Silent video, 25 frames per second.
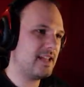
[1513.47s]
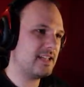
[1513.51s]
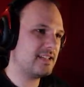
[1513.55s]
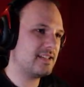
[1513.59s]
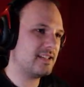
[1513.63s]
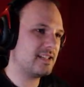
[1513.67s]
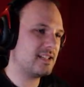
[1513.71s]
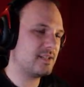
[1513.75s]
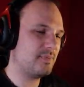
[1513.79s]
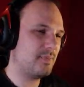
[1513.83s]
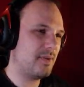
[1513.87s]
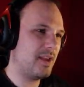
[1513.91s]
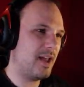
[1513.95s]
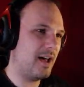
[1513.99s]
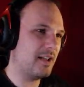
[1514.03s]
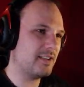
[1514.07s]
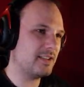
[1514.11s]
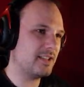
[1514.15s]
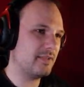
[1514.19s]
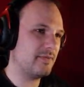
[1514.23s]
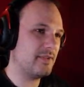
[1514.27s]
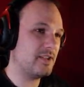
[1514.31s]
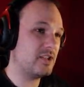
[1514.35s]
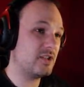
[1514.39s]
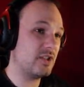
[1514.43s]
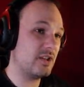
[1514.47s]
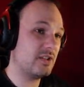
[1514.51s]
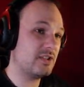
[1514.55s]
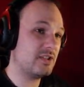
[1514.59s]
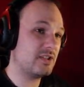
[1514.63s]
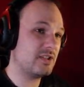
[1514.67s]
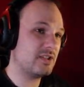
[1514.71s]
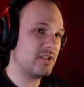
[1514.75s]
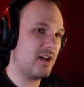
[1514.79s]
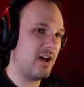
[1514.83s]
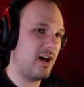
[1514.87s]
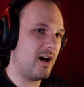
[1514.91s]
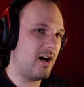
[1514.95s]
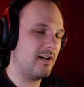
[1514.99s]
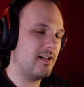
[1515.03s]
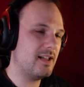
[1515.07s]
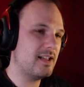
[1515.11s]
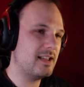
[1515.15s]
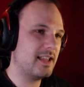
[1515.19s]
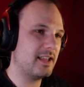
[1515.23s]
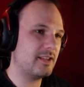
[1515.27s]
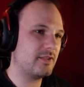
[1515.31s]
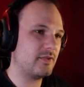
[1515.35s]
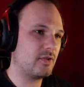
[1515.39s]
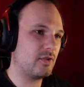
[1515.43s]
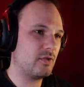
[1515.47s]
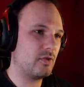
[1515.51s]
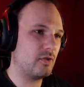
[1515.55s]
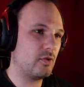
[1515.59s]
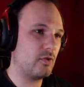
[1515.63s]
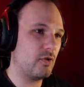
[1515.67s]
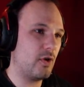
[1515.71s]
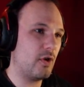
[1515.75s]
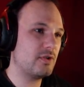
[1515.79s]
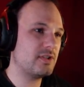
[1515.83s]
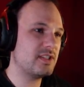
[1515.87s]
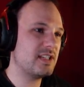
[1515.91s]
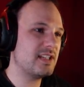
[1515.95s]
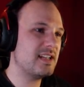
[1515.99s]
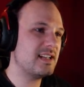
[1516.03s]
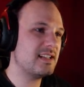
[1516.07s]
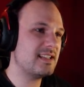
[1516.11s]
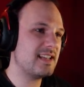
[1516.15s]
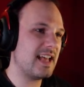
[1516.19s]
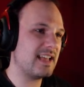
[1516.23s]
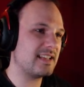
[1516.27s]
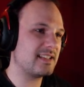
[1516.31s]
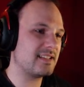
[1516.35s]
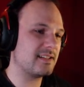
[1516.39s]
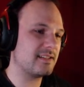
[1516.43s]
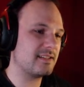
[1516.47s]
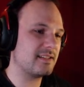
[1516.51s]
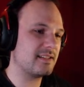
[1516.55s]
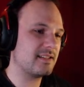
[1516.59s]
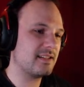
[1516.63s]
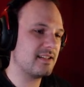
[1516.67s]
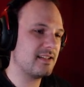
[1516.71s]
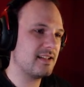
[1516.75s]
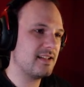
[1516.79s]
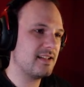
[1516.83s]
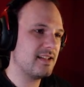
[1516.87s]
is this plant that we just saw that grows in the desert.